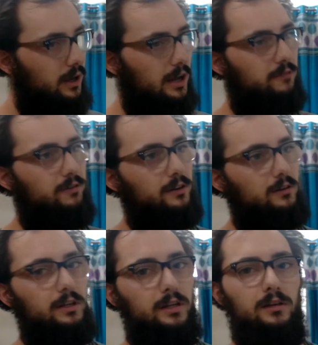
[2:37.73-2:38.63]
And
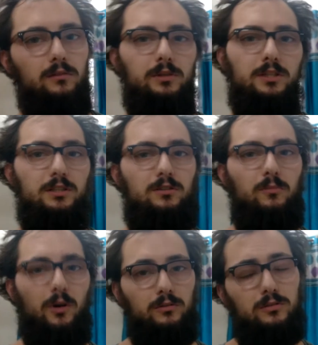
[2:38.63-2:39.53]
finally, which is the
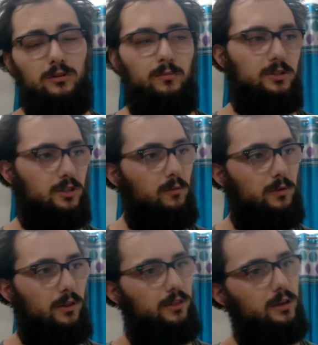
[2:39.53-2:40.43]
most
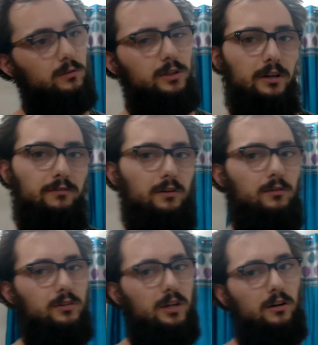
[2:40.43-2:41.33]
common thing you can find
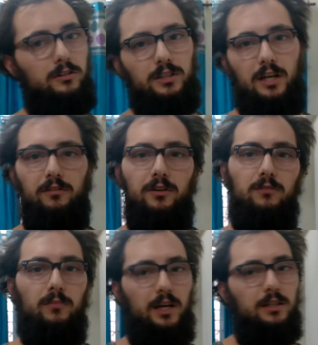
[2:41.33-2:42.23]
on cars, even on
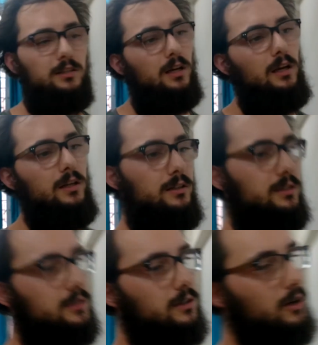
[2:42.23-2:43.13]
bikes, this
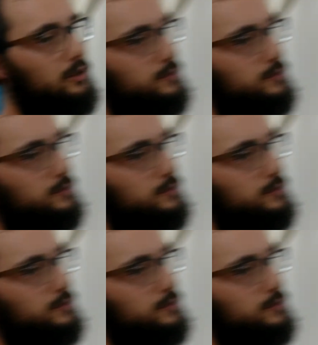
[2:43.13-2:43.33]
is the coil